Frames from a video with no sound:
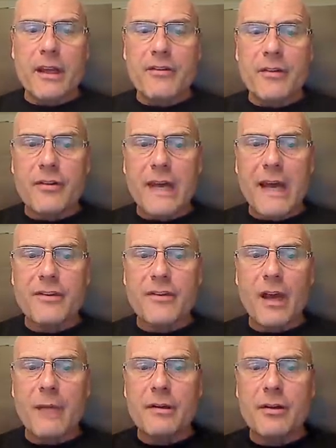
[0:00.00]
incident at the
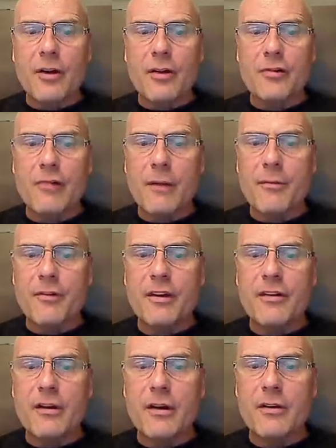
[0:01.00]
time, but did not describe the
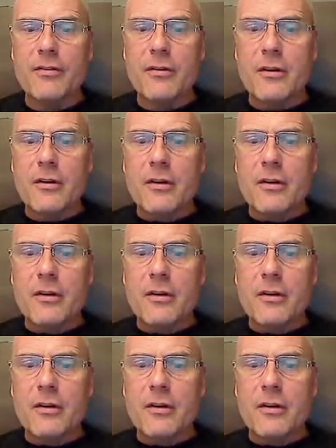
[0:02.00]
details,